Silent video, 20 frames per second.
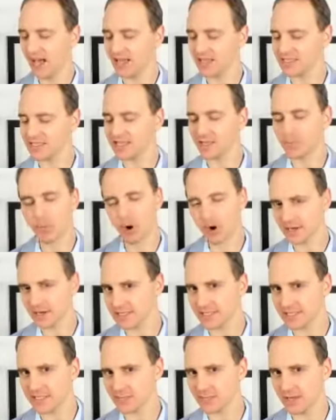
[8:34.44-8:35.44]
uh, did the
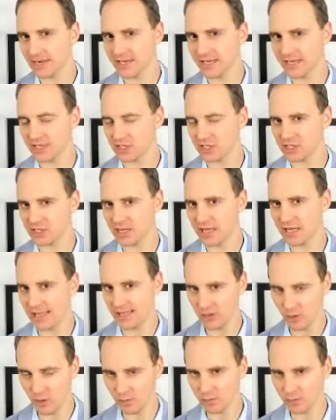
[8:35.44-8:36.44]
parkinson's medication
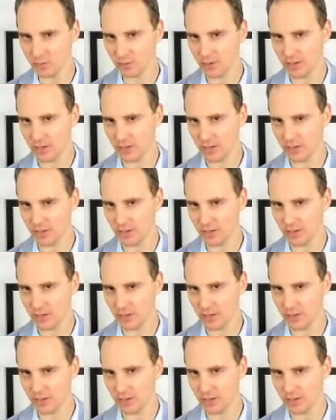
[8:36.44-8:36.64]
help